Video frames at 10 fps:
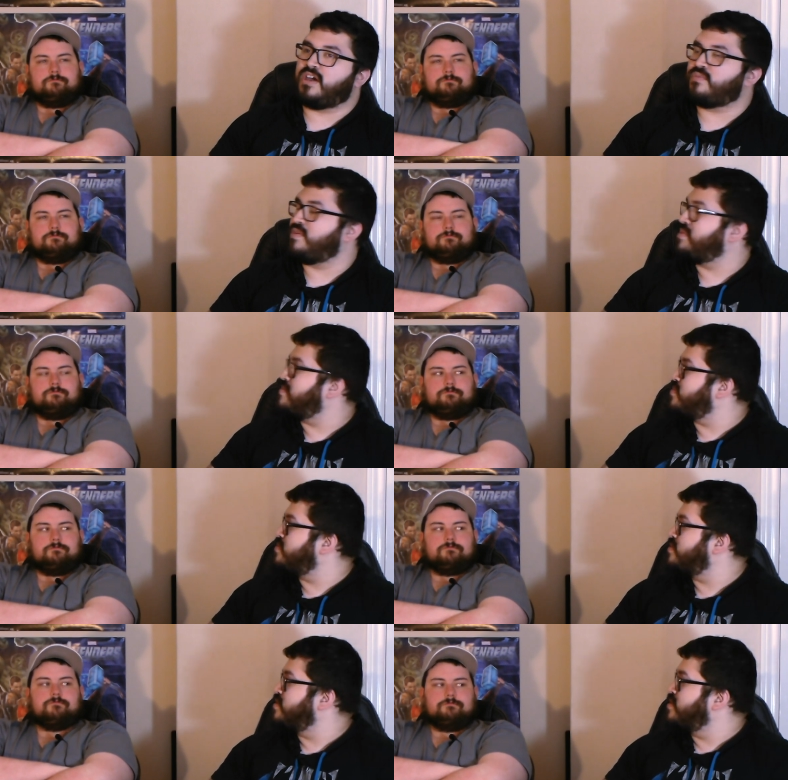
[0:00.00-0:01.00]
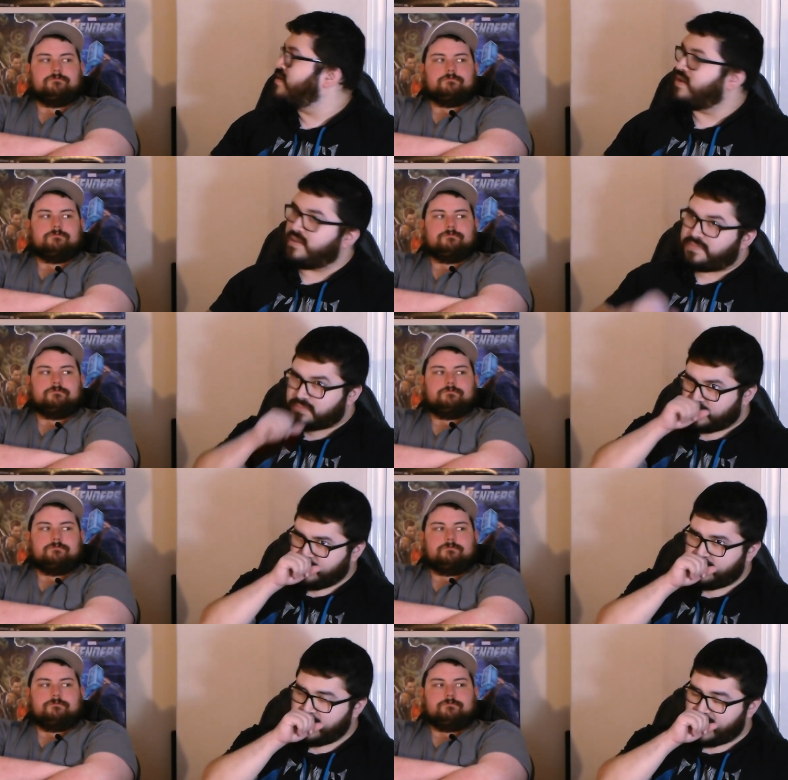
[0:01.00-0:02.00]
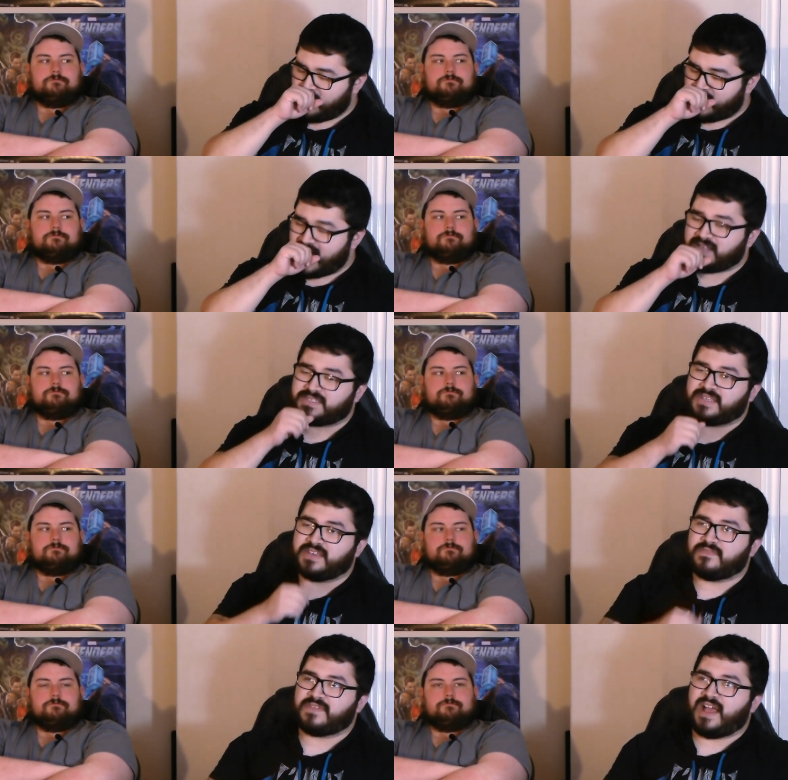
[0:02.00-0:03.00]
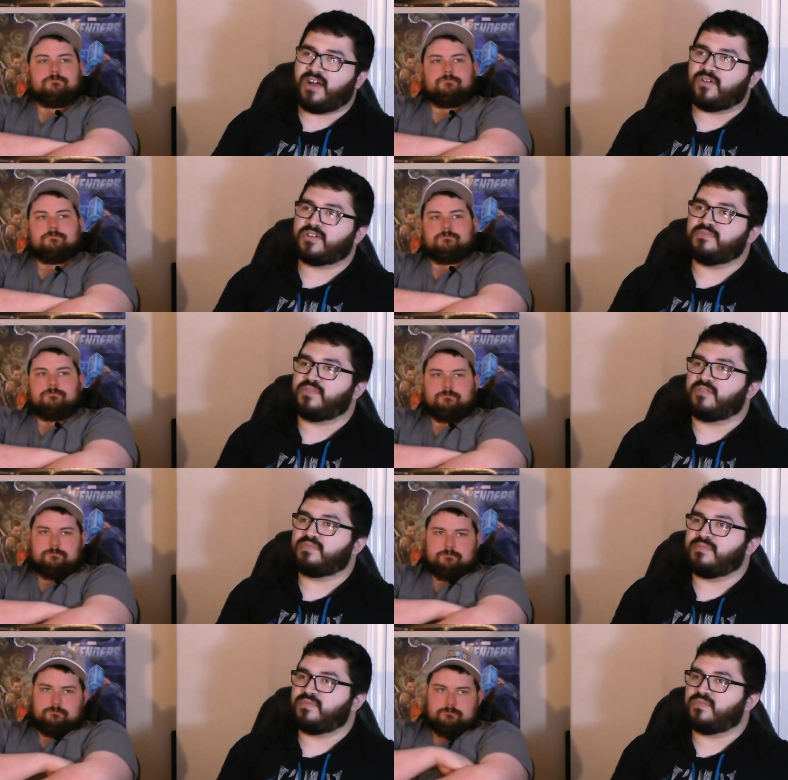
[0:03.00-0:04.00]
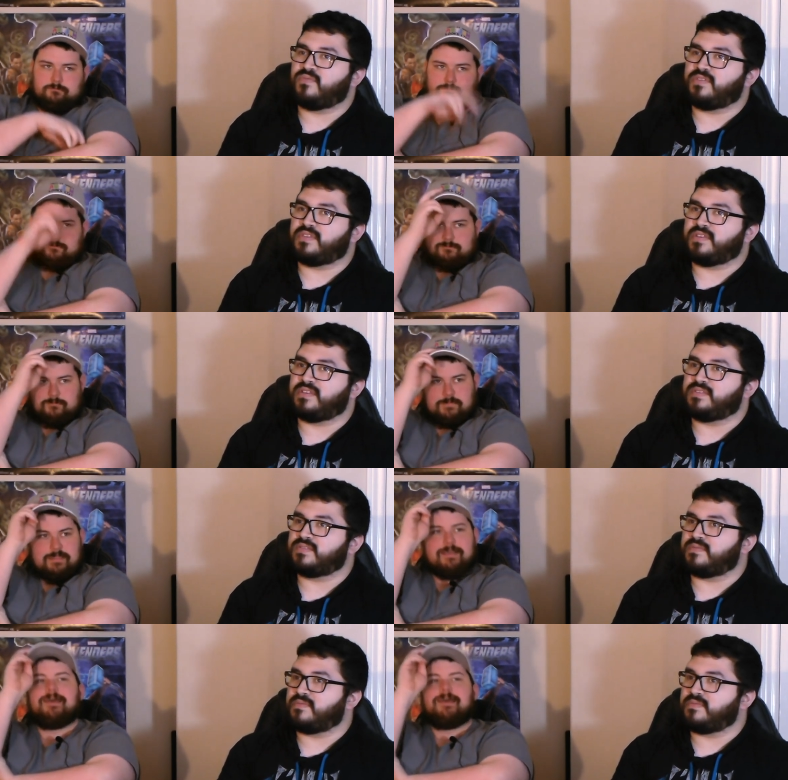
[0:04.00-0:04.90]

Speaker 1: all the automail people. And you were asking if Al could burn people with his...